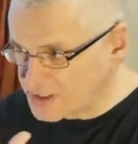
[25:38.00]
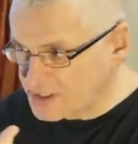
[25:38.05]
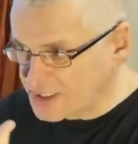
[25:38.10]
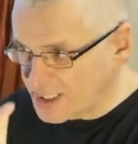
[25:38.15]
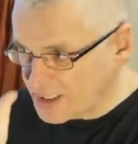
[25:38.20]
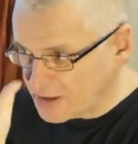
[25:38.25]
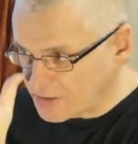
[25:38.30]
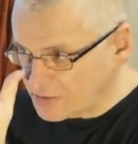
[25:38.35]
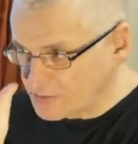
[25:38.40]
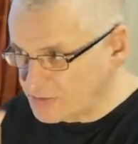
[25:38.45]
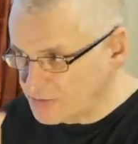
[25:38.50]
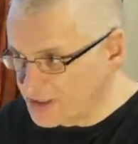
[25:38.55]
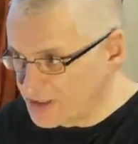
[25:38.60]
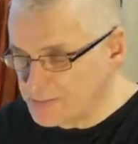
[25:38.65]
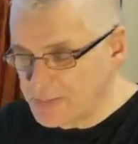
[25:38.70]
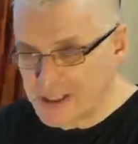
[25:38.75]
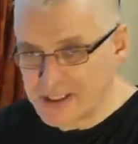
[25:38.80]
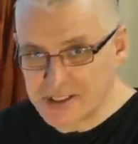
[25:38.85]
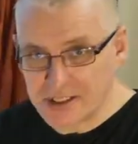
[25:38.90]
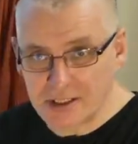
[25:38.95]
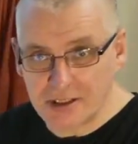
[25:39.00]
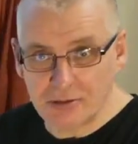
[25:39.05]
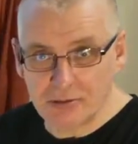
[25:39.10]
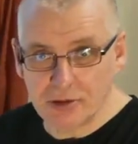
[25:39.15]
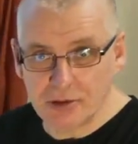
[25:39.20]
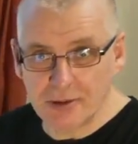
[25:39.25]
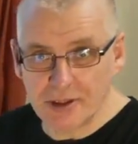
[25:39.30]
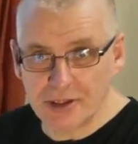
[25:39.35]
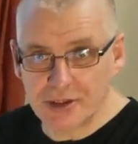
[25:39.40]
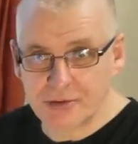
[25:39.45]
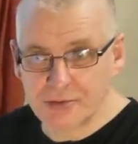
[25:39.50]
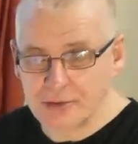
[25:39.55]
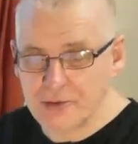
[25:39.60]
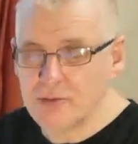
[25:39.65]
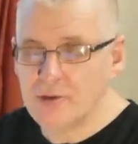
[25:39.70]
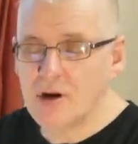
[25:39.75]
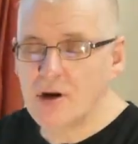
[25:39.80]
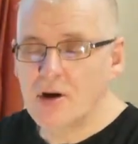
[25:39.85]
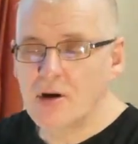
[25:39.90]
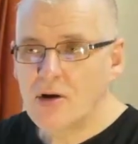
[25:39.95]
sound really basically all the way
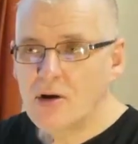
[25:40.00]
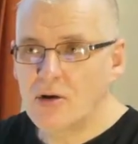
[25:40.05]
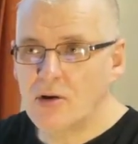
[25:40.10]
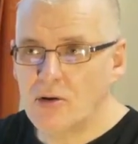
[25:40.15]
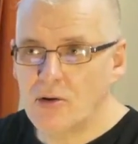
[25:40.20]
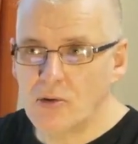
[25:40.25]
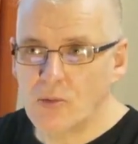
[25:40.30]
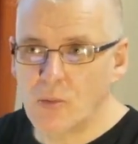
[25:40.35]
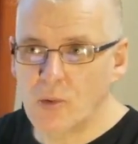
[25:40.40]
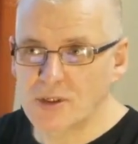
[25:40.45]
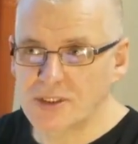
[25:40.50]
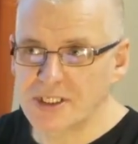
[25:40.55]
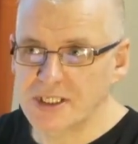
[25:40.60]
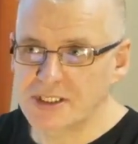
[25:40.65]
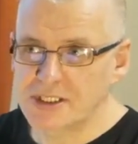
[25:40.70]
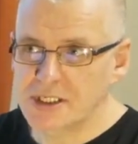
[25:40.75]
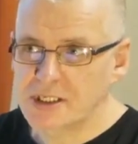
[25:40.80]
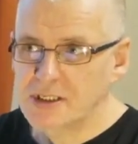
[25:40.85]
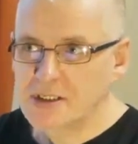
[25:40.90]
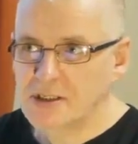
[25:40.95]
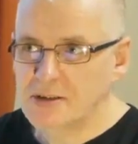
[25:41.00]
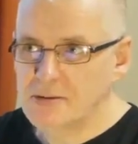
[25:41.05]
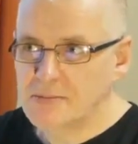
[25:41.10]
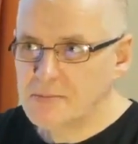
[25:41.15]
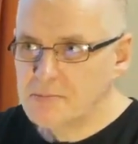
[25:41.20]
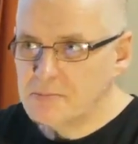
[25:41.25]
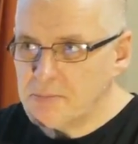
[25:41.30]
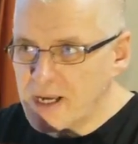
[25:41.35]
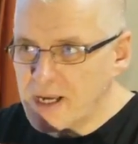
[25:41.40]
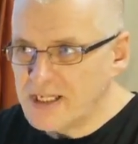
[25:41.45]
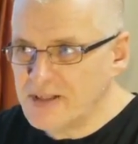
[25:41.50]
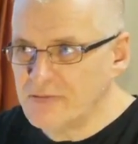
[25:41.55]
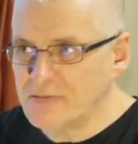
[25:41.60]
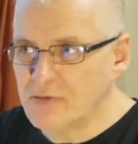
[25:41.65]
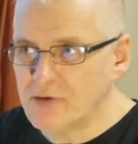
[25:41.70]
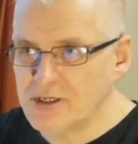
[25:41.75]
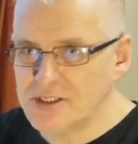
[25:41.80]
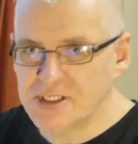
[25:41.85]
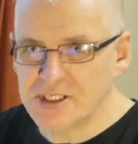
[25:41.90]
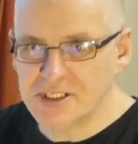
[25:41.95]
through, or was it many
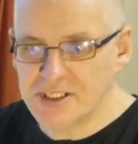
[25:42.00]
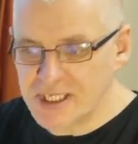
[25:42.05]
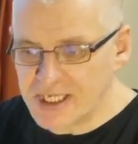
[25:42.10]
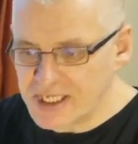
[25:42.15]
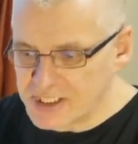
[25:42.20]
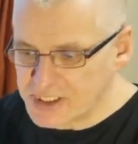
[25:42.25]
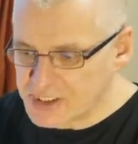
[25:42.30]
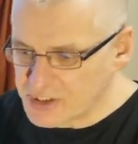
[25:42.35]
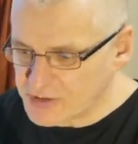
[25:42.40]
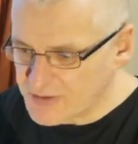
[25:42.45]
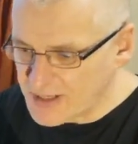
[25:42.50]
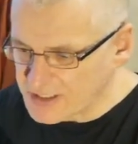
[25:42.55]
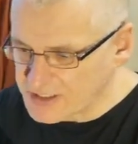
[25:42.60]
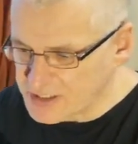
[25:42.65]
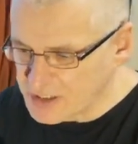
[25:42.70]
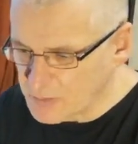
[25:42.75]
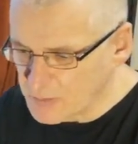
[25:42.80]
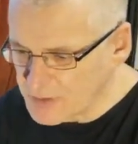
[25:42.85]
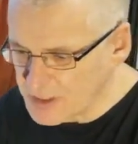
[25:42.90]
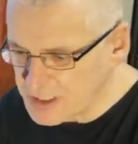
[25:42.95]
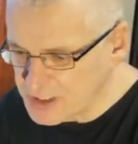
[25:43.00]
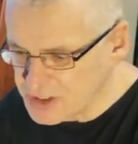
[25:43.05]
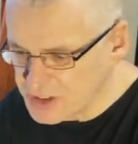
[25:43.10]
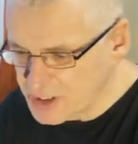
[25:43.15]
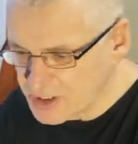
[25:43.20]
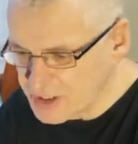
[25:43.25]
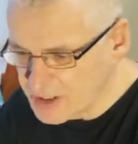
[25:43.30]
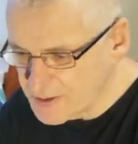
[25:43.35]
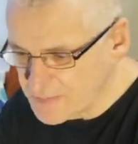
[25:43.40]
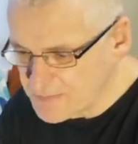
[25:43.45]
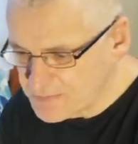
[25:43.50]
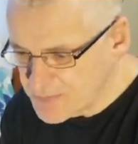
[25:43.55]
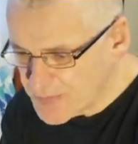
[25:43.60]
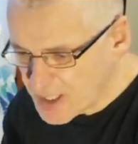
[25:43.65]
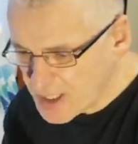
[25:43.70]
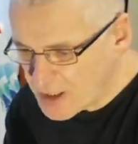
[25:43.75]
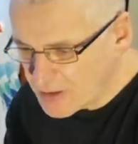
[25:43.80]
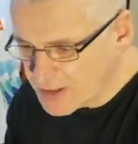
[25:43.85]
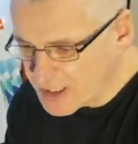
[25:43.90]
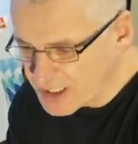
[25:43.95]
voices interacting with each other?
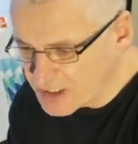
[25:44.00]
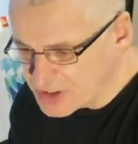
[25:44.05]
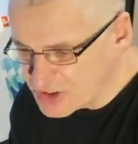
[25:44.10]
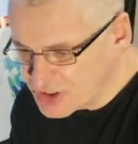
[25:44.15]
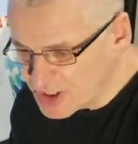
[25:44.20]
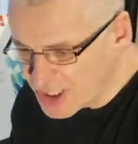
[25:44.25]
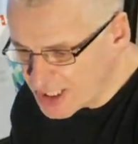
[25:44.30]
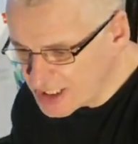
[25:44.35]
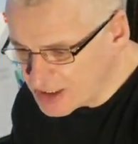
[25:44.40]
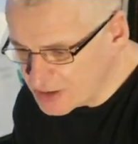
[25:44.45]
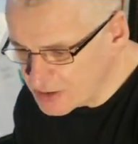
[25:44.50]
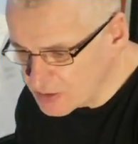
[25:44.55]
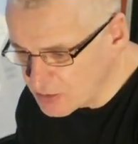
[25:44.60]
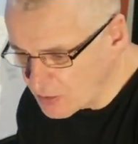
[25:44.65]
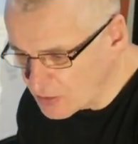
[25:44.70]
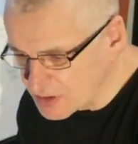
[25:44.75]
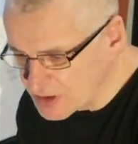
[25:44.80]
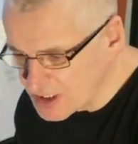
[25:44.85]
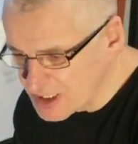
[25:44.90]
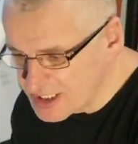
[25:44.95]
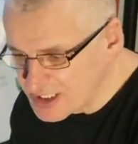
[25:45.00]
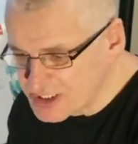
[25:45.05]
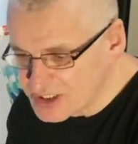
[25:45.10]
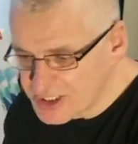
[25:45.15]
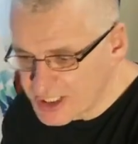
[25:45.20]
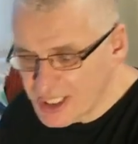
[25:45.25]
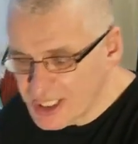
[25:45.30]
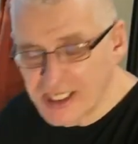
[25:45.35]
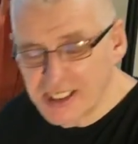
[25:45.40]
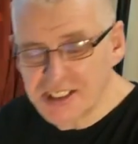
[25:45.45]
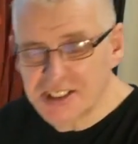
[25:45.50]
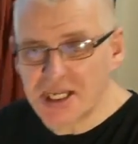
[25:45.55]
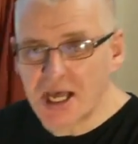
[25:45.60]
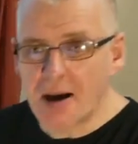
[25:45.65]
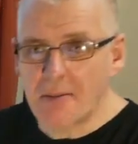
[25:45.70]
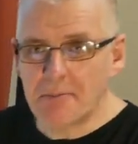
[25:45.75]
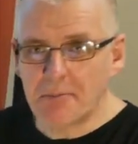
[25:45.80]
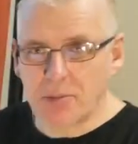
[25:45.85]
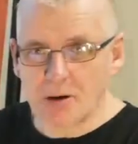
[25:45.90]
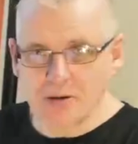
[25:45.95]
Okay, Jane Lorna is saying it's
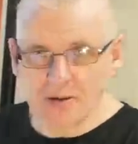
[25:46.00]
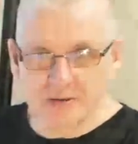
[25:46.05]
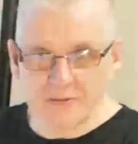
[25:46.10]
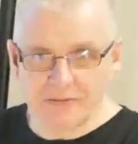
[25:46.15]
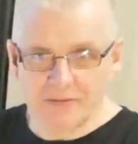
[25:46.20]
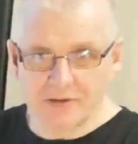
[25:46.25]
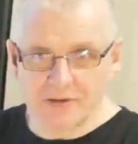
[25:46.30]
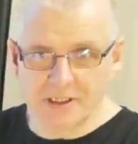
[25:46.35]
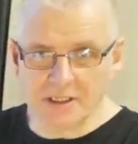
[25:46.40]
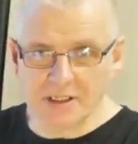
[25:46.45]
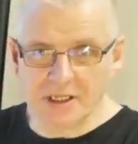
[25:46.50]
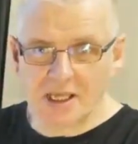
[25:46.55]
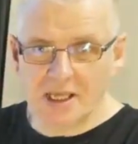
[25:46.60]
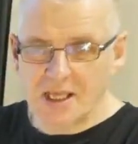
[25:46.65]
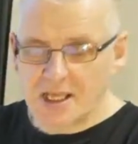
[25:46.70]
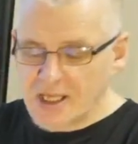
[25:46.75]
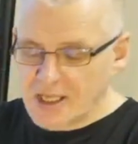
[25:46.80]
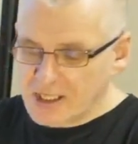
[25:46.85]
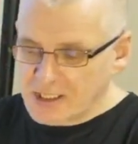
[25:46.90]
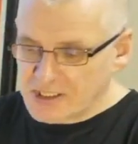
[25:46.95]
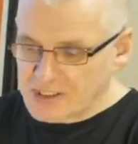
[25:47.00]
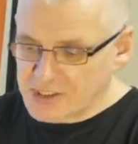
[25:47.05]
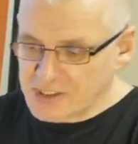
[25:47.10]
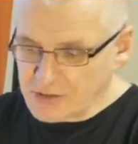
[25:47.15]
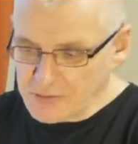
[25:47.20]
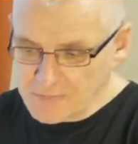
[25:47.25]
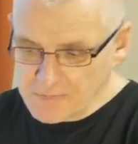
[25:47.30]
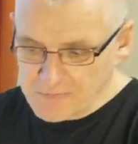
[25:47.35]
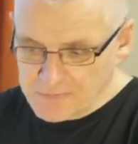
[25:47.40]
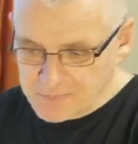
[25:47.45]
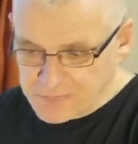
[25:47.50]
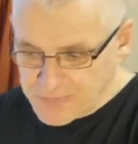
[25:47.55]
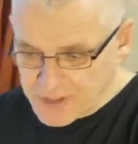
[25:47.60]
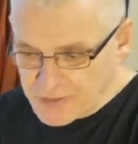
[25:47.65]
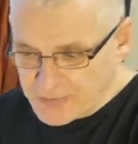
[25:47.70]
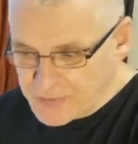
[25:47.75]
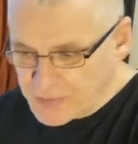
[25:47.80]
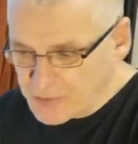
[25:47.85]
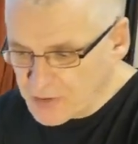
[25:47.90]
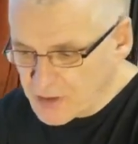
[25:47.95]
polyphonic. So
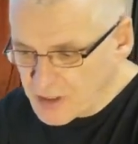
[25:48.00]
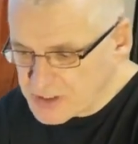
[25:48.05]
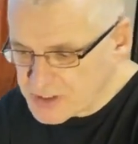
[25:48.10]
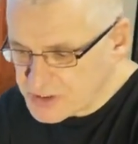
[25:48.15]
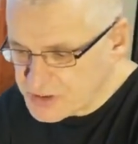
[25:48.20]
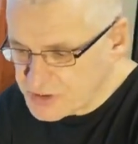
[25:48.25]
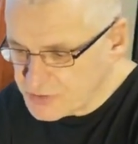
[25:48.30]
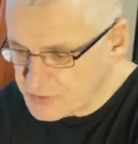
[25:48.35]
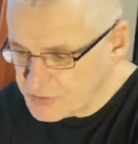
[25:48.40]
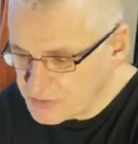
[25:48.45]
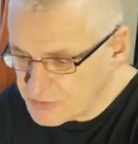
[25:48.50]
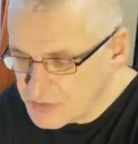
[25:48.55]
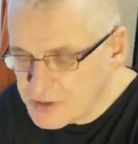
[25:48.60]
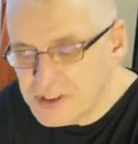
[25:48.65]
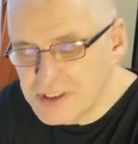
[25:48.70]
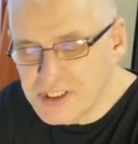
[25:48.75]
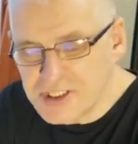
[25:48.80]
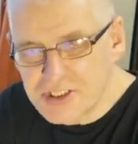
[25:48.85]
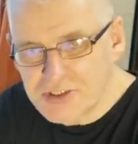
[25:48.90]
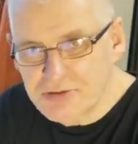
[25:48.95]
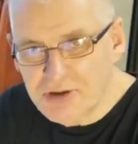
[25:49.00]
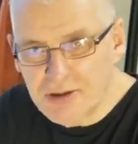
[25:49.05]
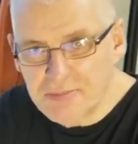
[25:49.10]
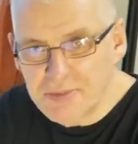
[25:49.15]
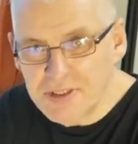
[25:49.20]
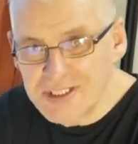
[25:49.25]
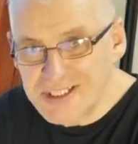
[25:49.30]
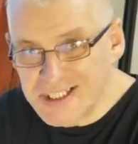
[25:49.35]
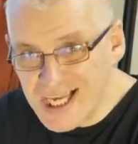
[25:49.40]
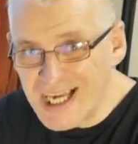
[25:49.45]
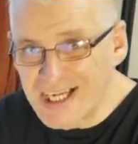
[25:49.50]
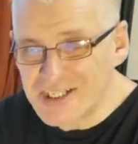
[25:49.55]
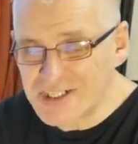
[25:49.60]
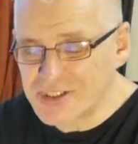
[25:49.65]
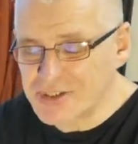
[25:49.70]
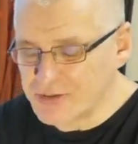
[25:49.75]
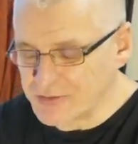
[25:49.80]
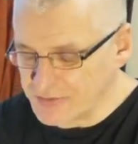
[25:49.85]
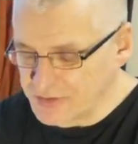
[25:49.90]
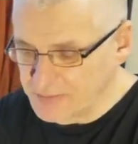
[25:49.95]
if you were asked to describe the
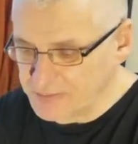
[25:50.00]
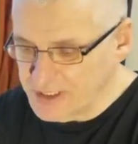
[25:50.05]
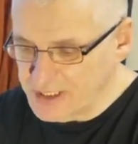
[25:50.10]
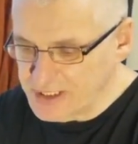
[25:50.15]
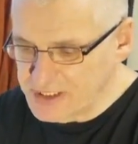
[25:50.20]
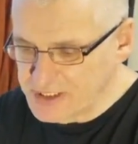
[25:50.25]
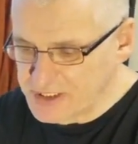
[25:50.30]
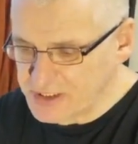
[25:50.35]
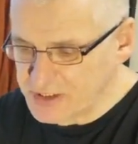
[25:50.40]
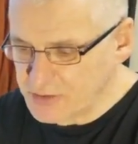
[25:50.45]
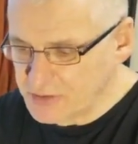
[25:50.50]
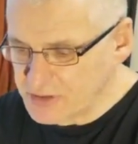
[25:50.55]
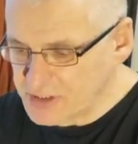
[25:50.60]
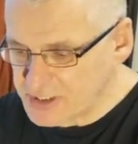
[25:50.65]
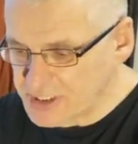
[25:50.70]
texture of the piece, you could